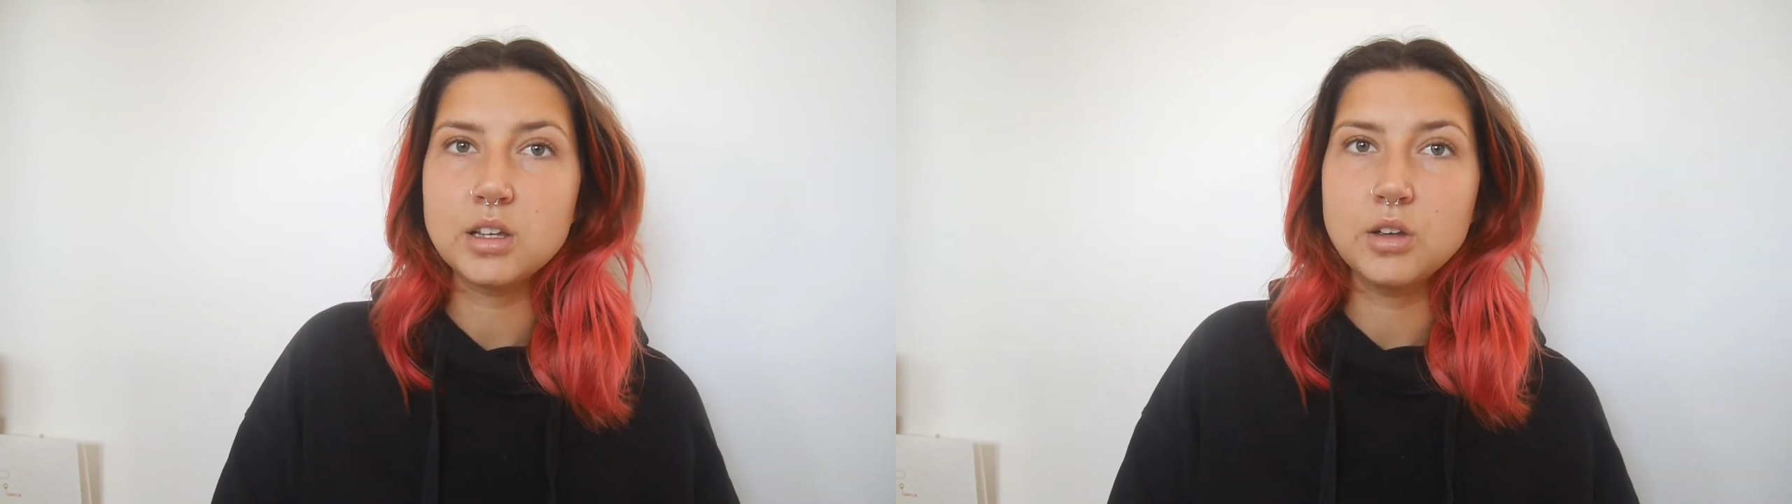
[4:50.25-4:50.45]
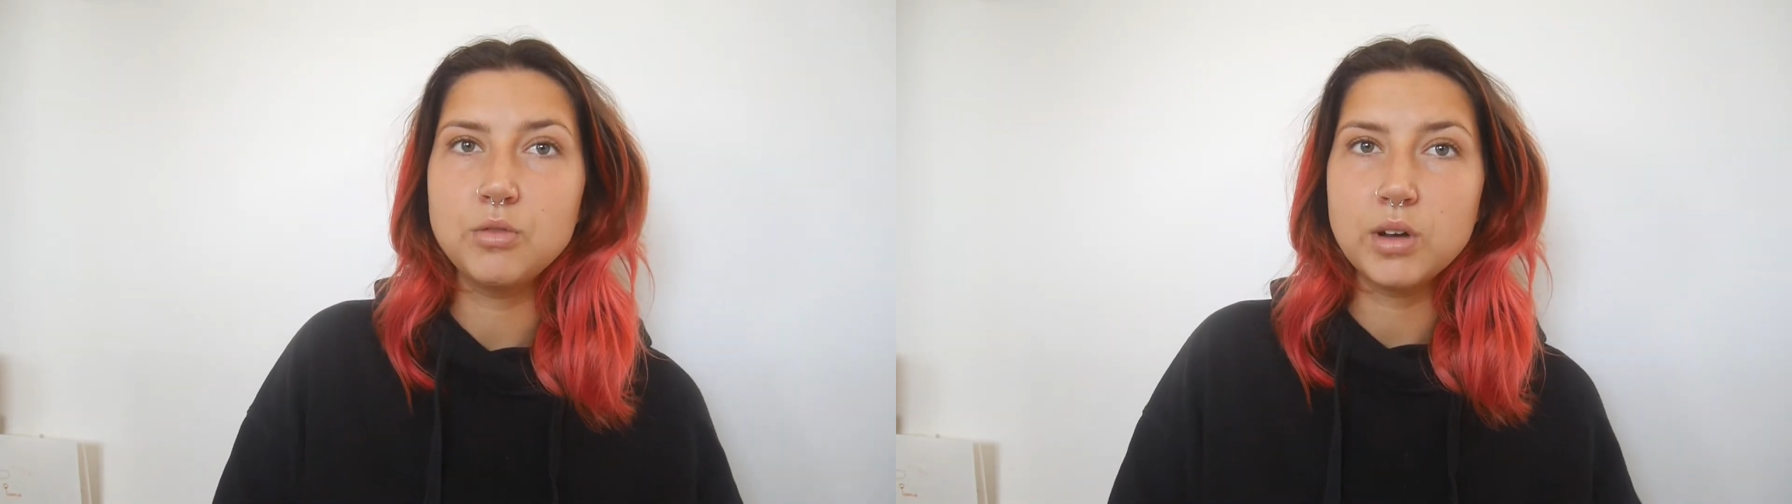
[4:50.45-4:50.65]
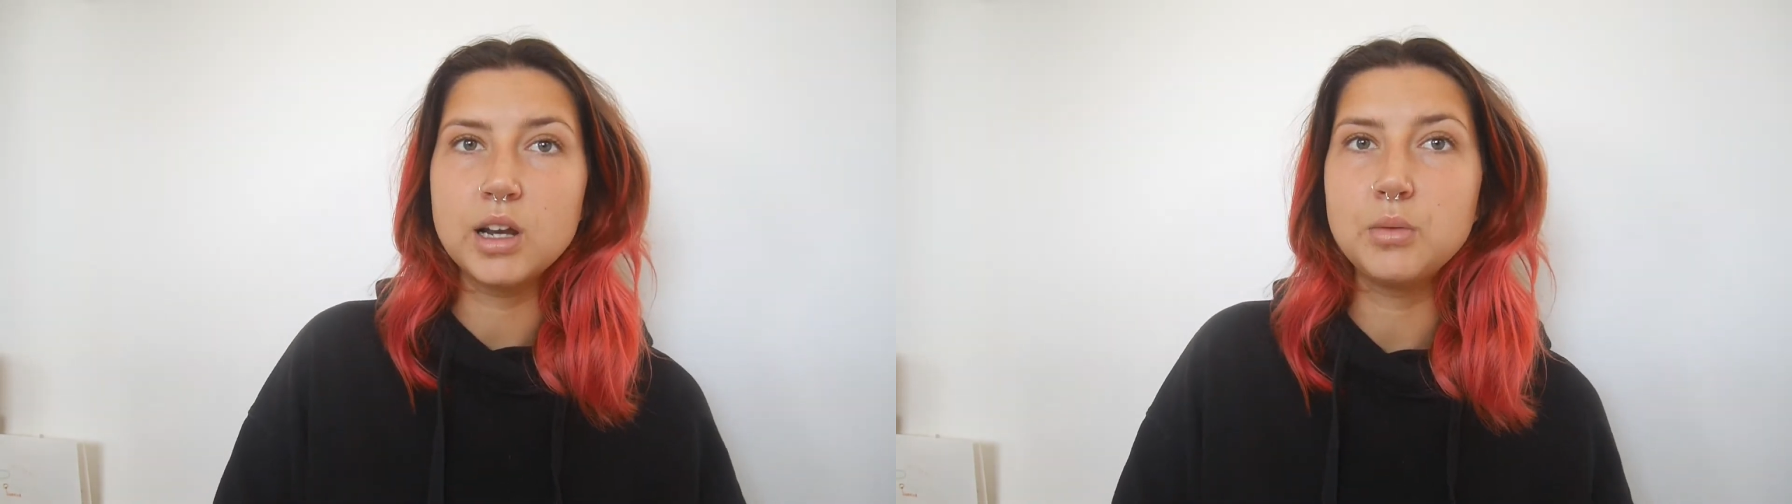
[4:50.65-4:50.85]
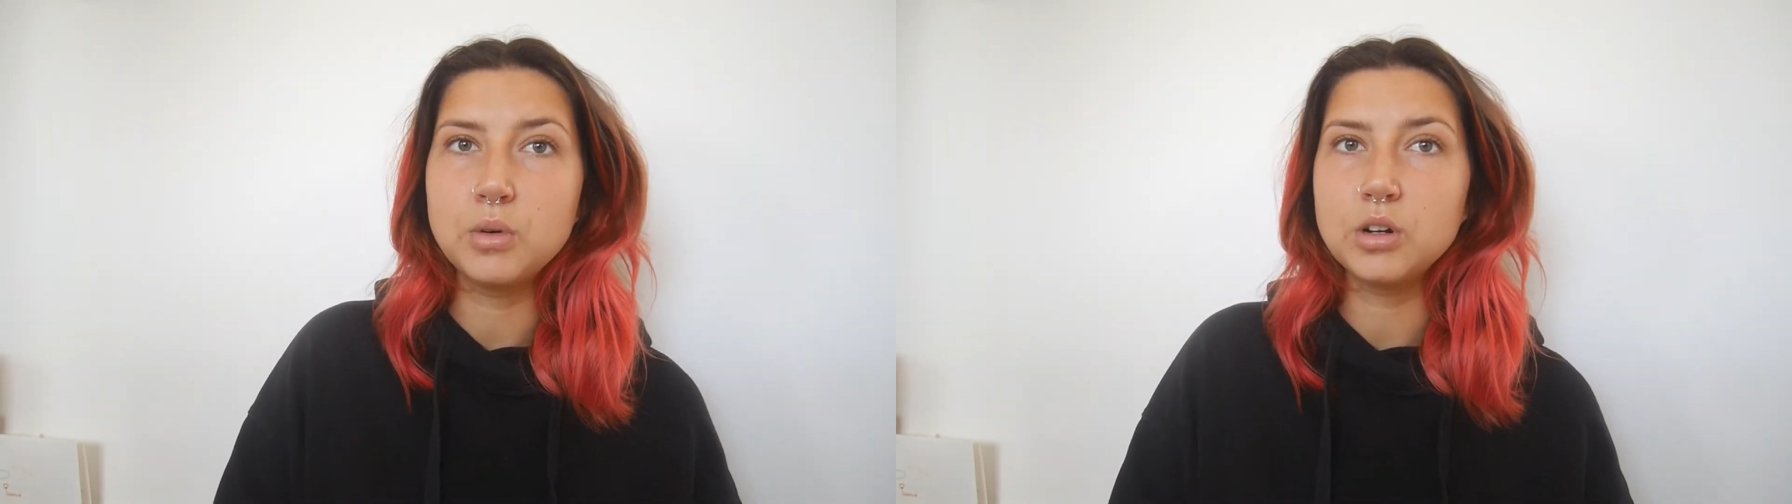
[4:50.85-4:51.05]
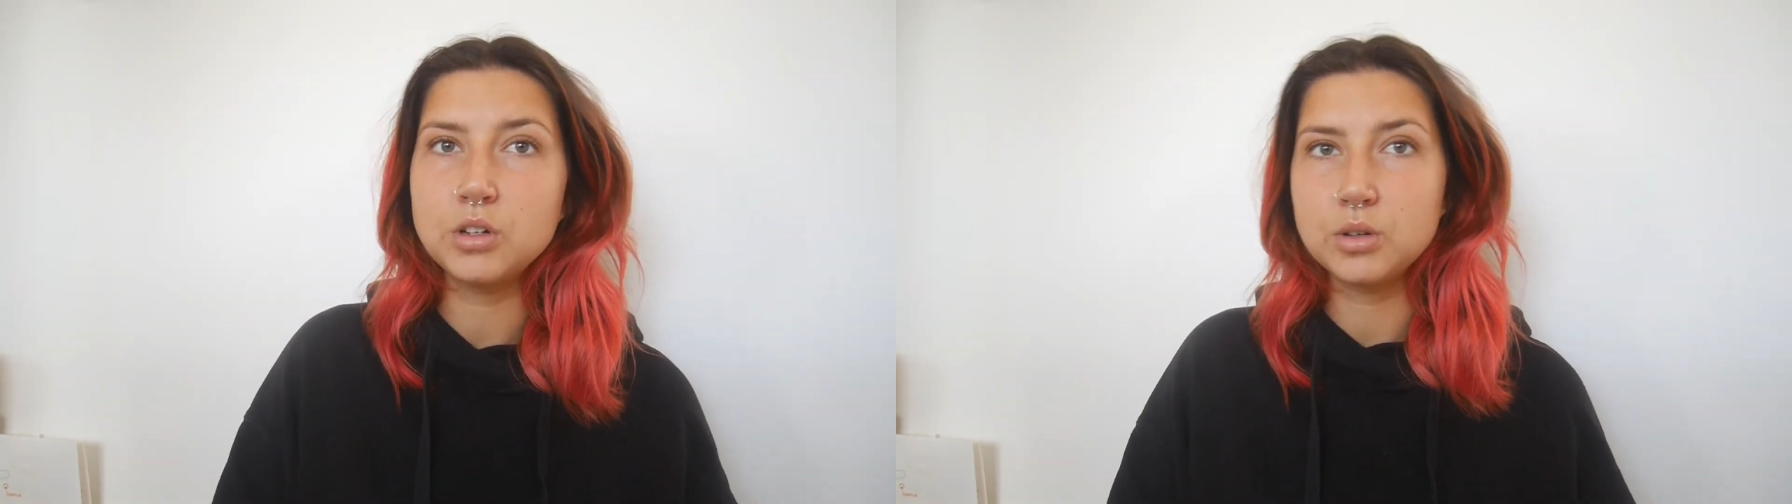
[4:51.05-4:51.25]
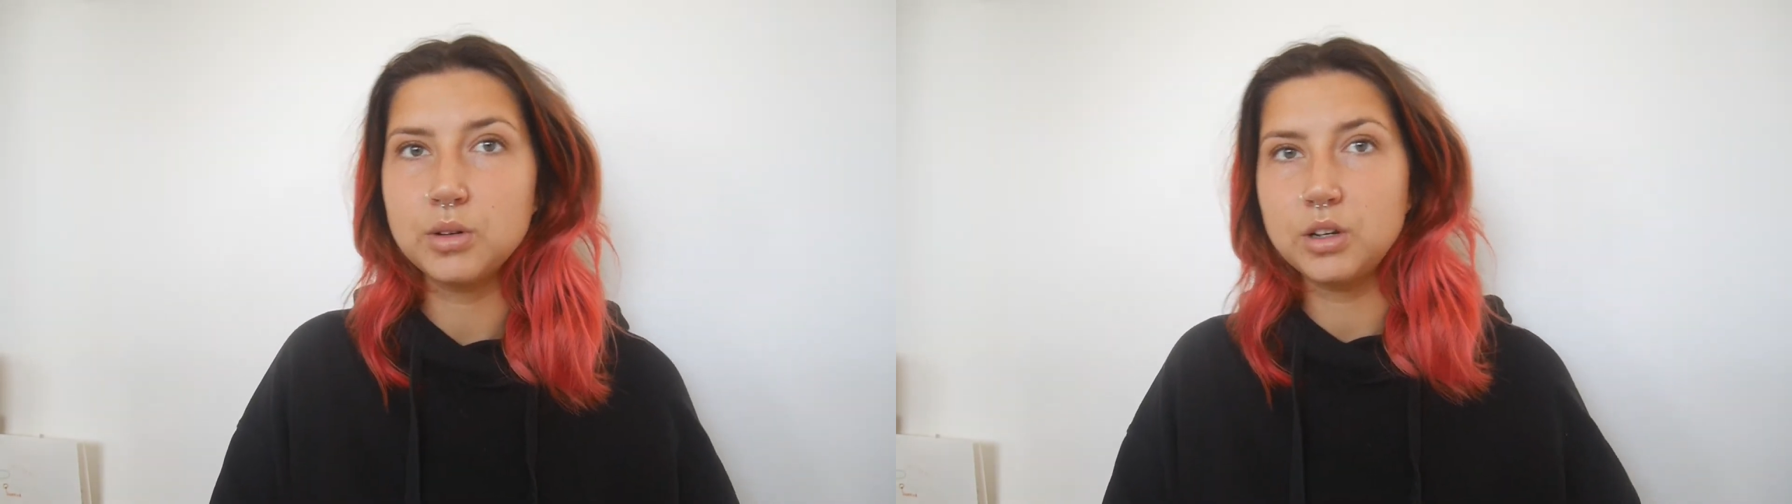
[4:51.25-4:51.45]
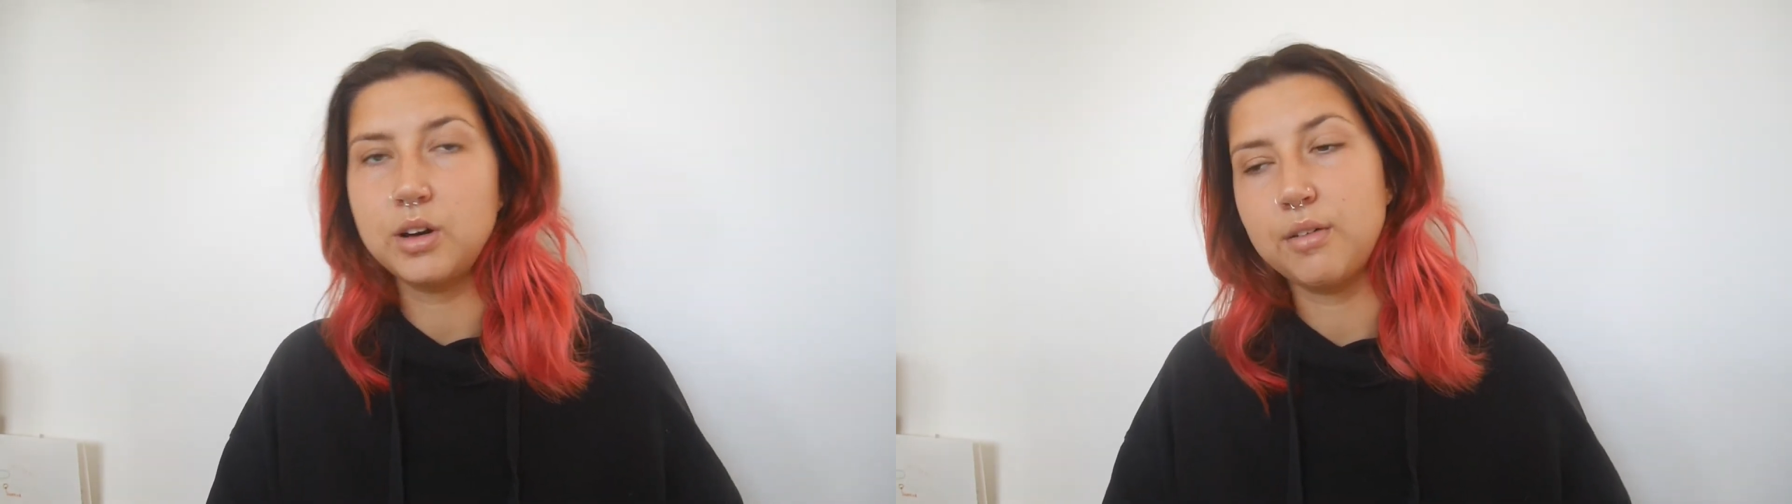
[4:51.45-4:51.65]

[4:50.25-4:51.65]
that you really want to do and you'll